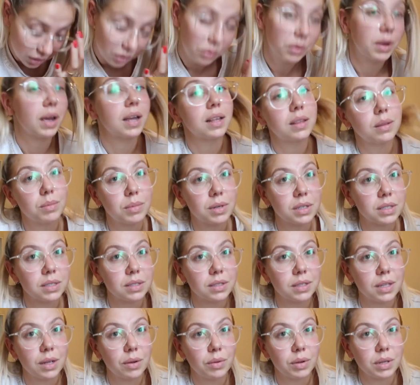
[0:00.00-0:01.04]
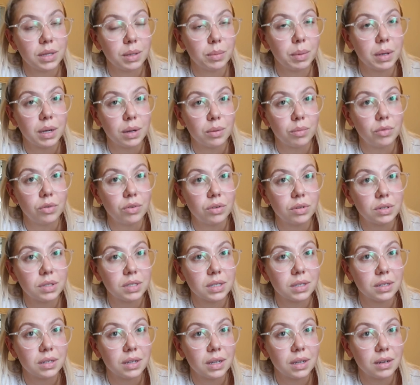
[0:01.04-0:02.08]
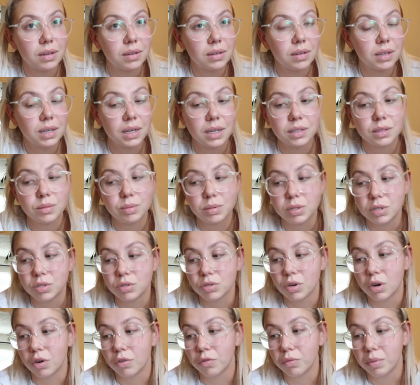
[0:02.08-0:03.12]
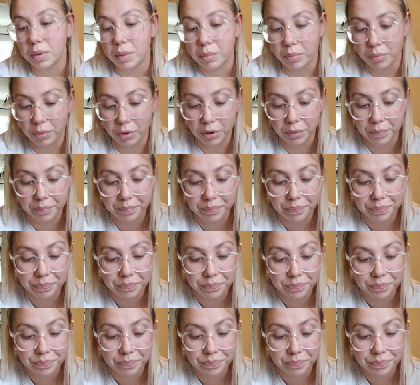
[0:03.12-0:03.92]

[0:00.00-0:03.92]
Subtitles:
don't get them because they're in the bigger mugs and then it ends up too strong for me. But